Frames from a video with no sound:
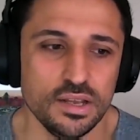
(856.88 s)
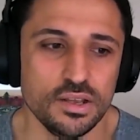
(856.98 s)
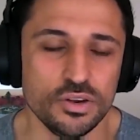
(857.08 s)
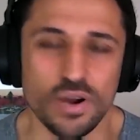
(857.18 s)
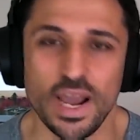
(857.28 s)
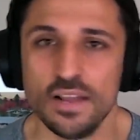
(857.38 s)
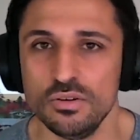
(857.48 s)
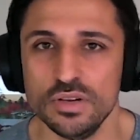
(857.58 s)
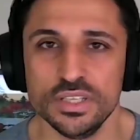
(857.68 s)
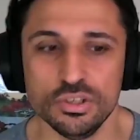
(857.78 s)
you know how long
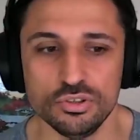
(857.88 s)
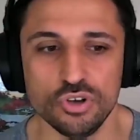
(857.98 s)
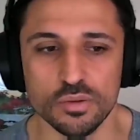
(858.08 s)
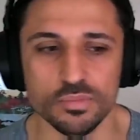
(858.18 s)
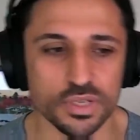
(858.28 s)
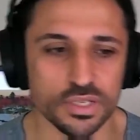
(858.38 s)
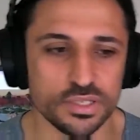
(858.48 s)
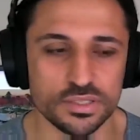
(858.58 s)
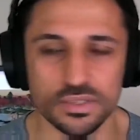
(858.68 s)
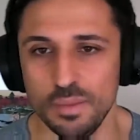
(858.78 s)
is your job
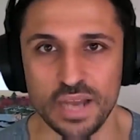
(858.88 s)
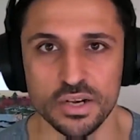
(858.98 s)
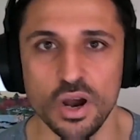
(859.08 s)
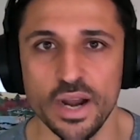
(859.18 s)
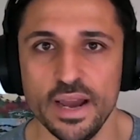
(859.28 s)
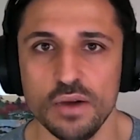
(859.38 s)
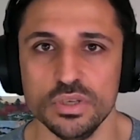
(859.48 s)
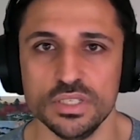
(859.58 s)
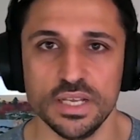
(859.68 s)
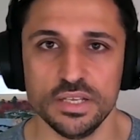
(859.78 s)
it's about nine
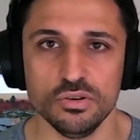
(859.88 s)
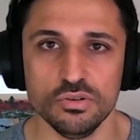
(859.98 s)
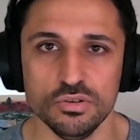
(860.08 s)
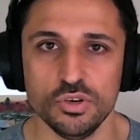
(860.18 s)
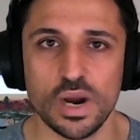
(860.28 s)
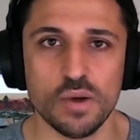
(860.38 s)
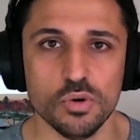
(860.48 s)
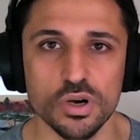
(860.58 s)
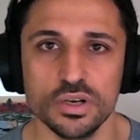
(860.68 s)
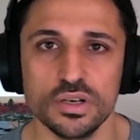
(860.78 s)
hours that you're you're at
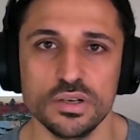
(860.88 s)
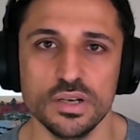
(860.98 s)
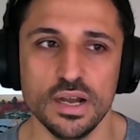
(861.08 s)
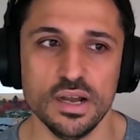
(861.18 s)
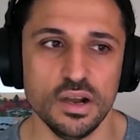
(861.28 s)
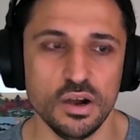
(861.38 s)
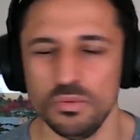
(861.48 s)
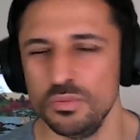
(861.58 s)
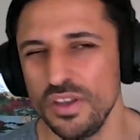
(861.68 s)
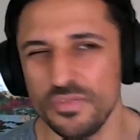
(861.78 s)
work uh,
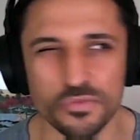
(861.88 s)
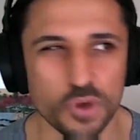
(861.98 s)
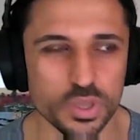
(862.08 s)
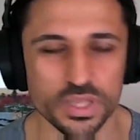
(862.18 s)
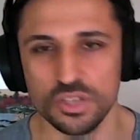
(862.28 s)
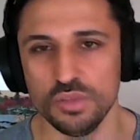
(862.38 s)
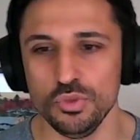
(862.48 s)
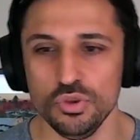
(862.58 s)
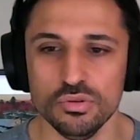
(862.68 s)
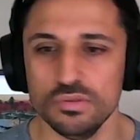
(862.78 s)
if you throw in the
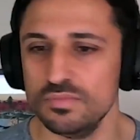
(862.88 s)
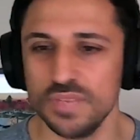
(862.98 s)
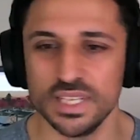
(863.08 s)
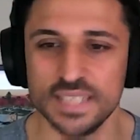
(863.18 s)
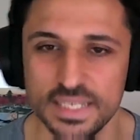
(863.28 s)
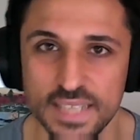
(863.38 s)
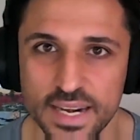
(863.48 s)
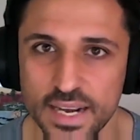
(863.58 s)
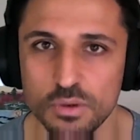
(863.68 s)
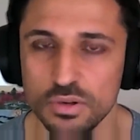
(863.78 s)
commute let's say 10
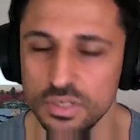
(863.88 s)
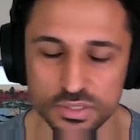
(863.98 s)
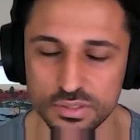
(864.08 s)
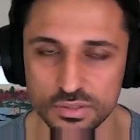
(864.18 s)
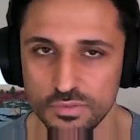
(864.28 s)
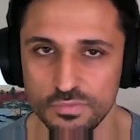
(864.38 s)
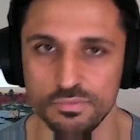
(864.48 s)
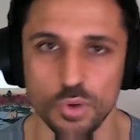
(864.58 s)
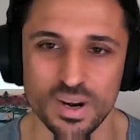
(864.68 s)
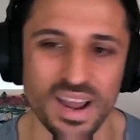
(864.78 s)
hours
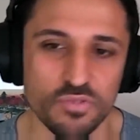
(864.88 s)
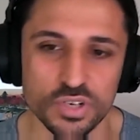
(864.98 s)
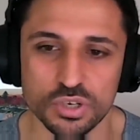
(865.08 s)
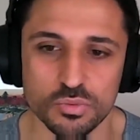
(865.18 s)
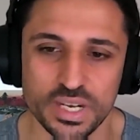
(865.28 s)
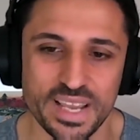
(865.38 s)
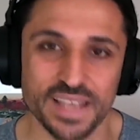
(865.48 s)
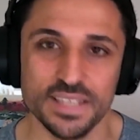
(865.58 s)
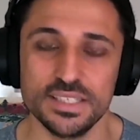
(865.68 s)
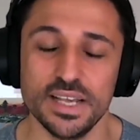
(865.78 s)
on average i would
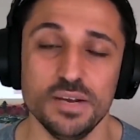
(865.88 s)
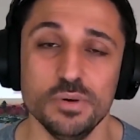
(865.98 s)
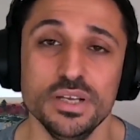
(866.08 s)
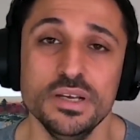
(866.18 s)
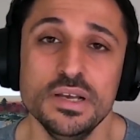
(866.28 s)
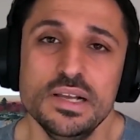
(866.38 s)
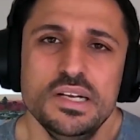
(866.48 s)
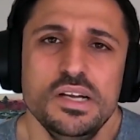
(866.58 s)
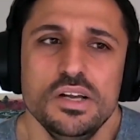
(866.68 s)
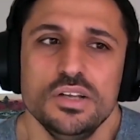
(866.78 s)
guess anyway
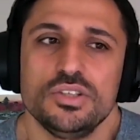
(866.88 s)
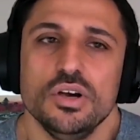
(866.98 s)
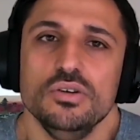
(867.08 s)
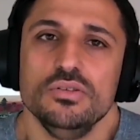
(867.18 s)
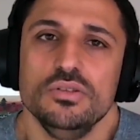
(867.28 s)
so